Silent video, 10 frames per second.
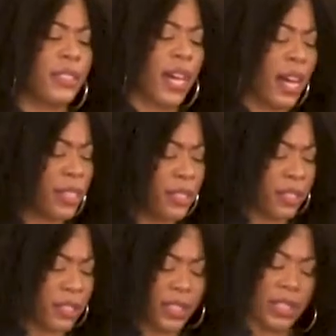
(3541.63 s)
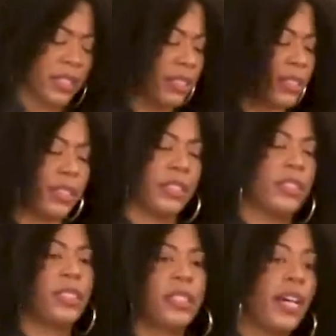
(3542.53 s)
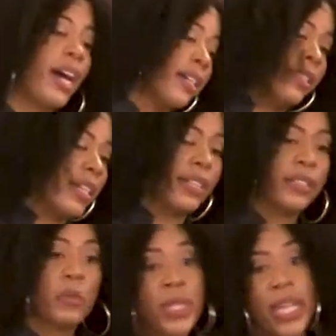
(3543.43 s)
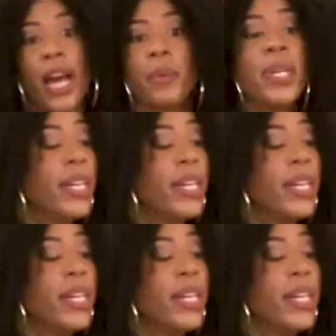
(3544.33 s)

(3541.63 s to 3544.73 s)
uh, yeah, it, it just I, yeah, one time.